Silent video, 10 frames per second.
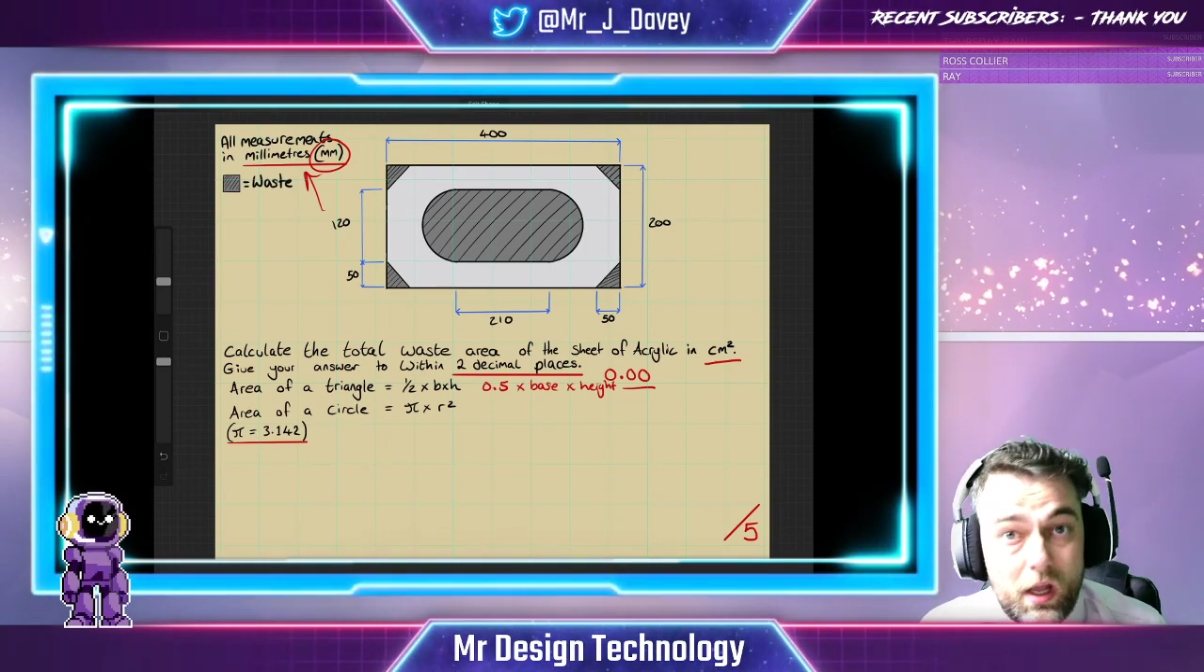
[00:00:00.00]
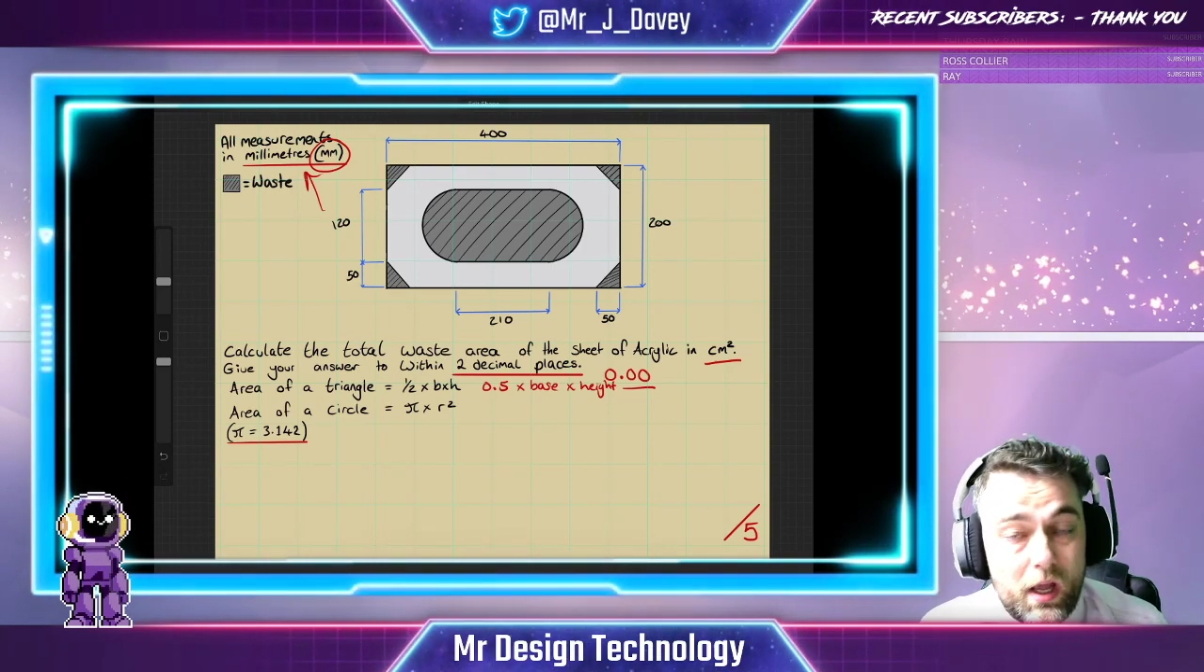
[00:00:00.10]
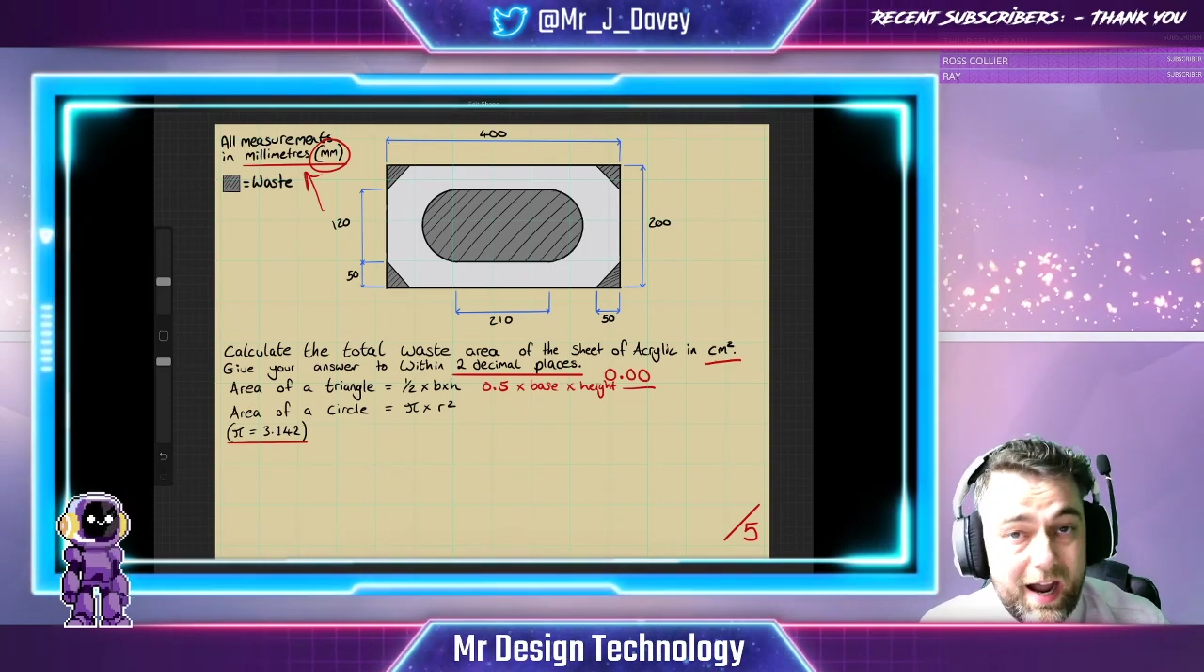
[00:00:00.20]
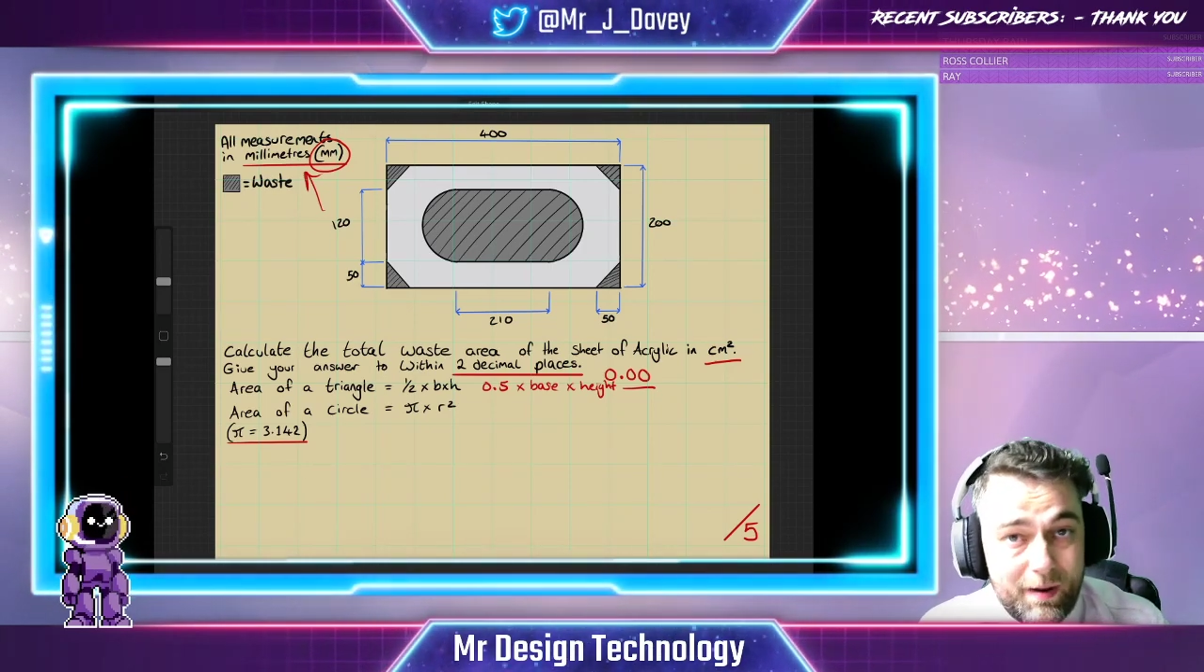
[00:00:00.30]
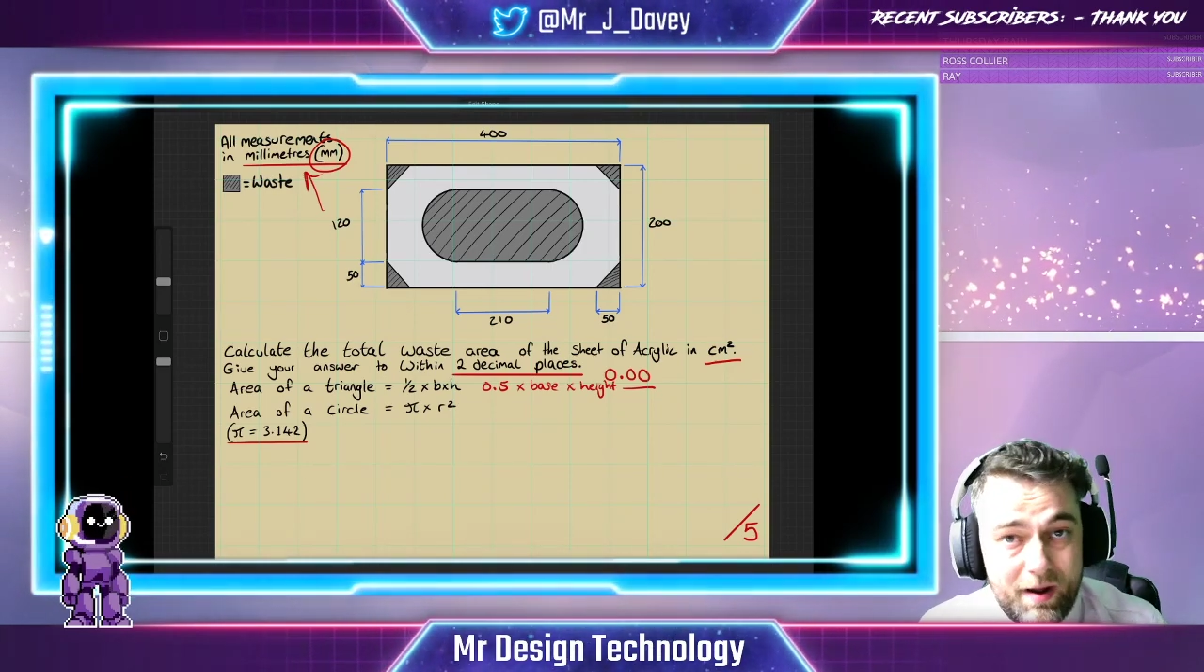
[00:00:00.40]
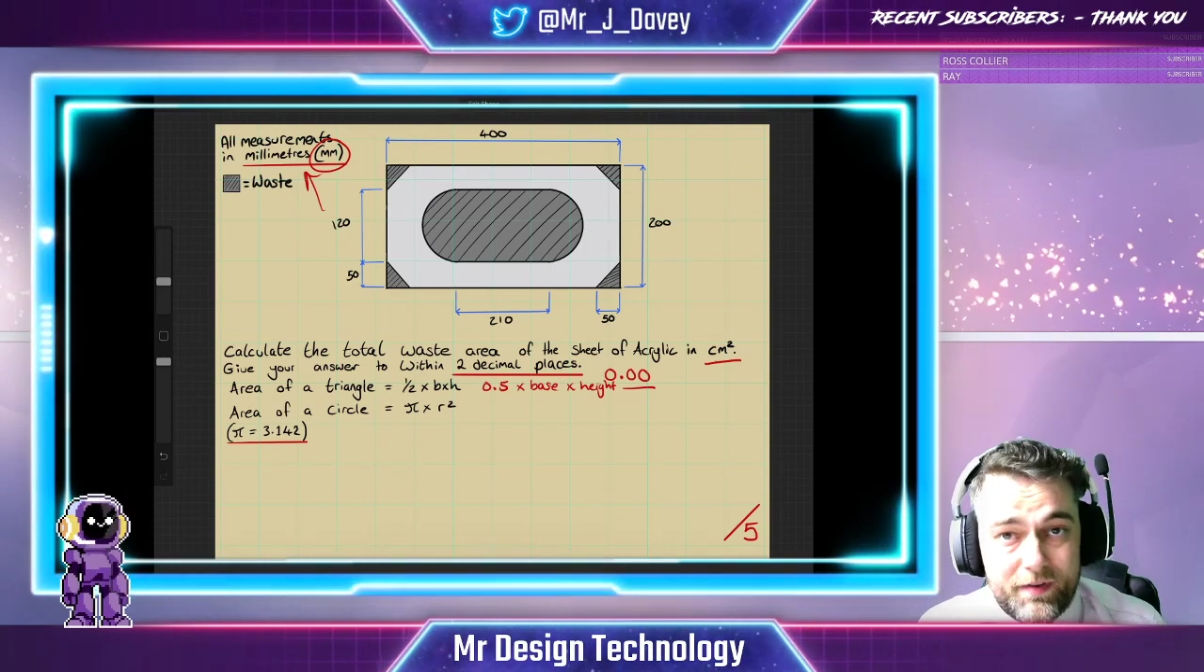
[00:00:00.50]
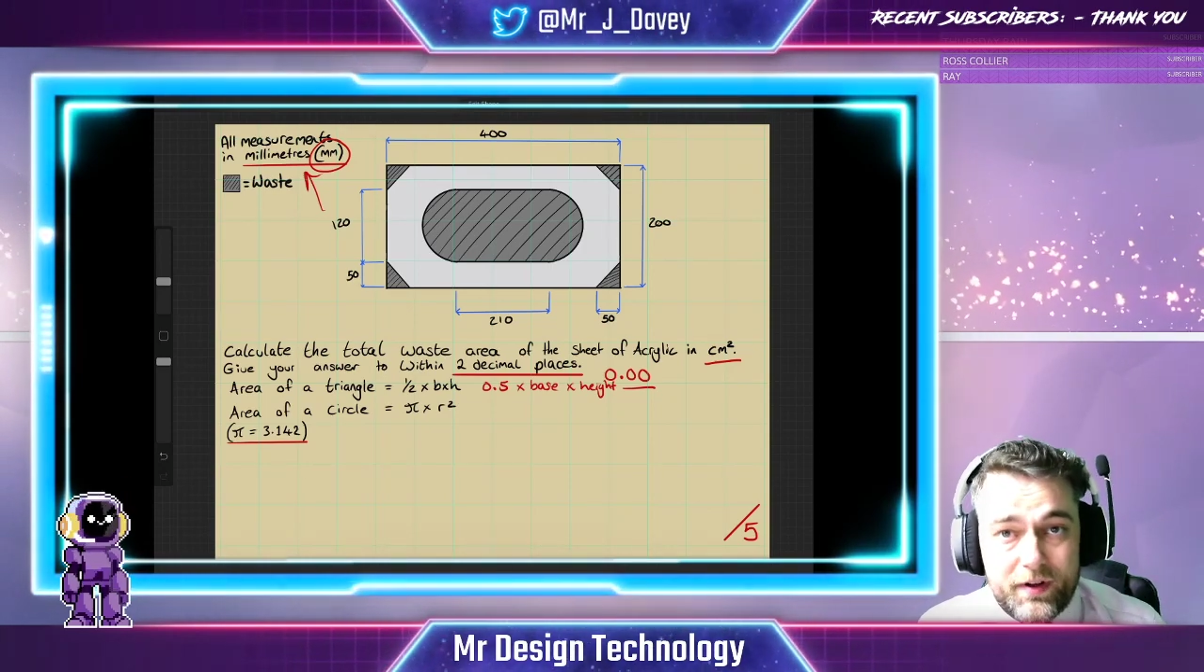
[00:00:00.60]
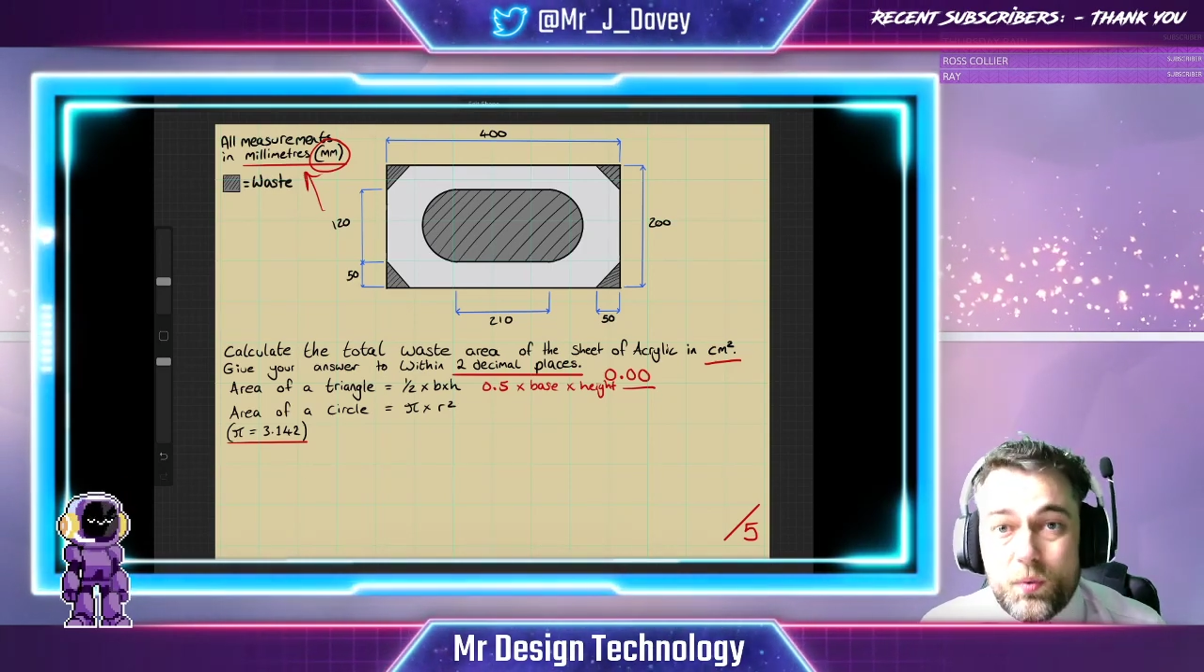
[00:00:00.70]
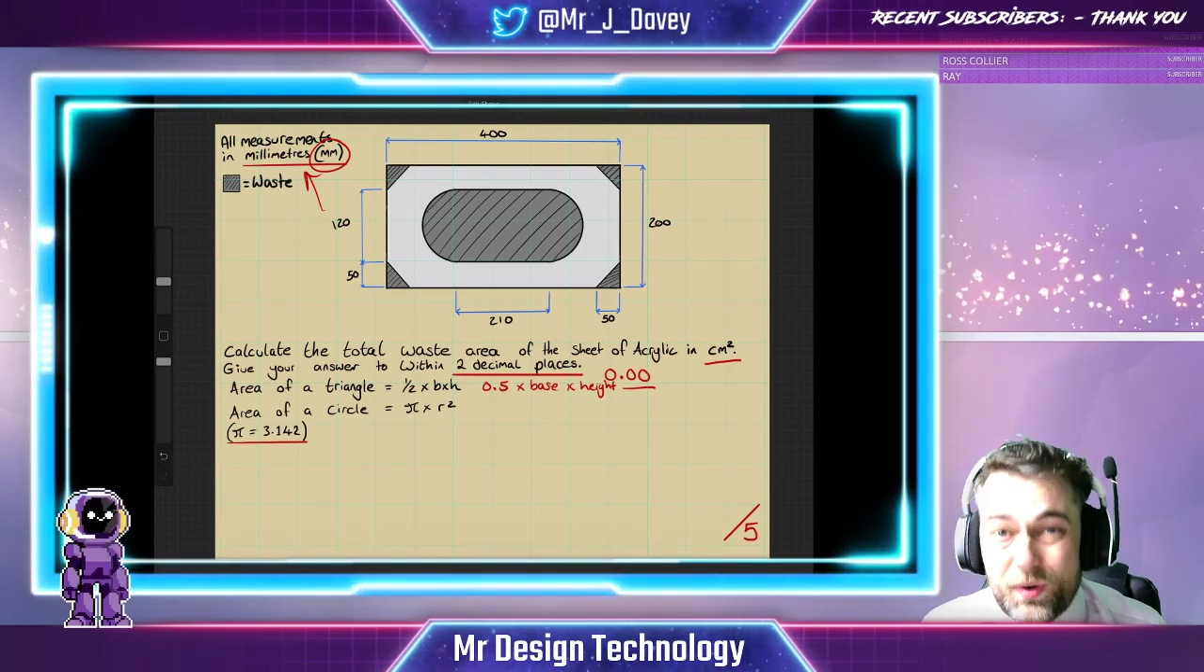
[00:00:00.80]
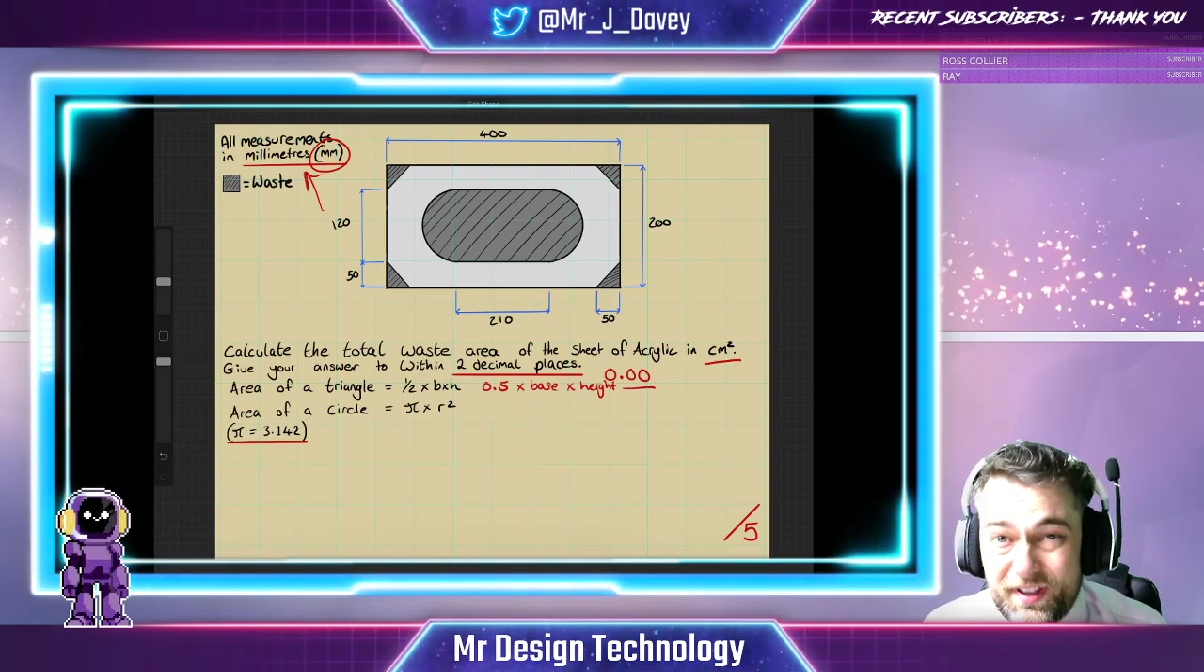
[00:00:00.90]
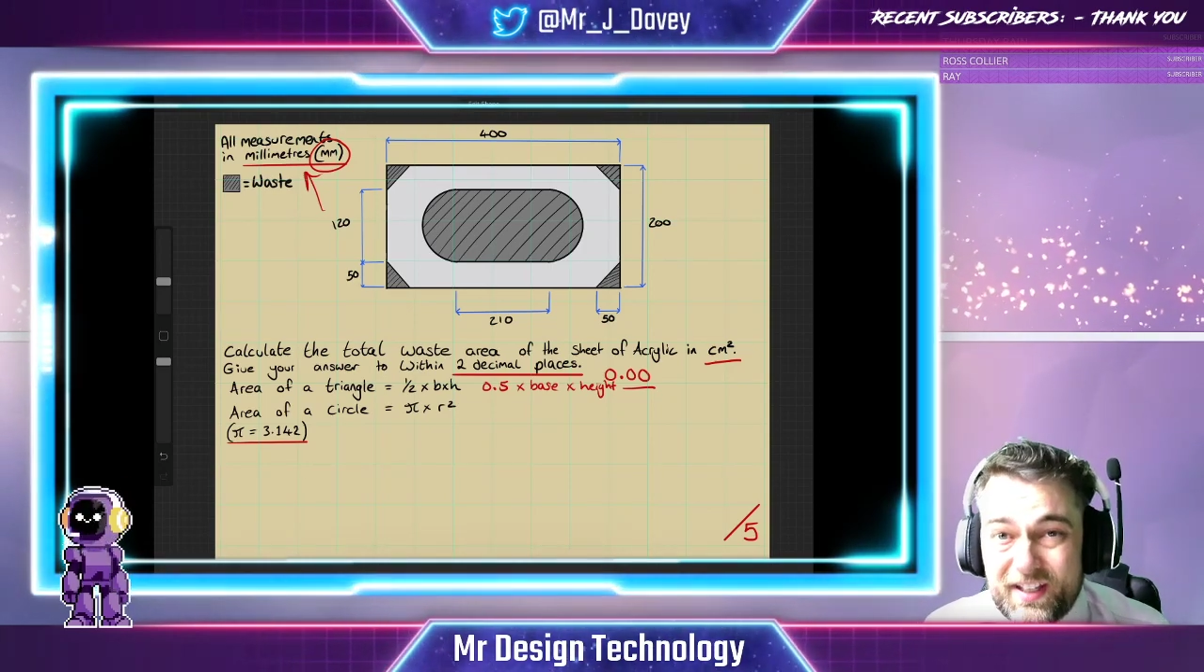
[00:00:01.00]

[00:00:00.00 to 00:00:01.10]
However, with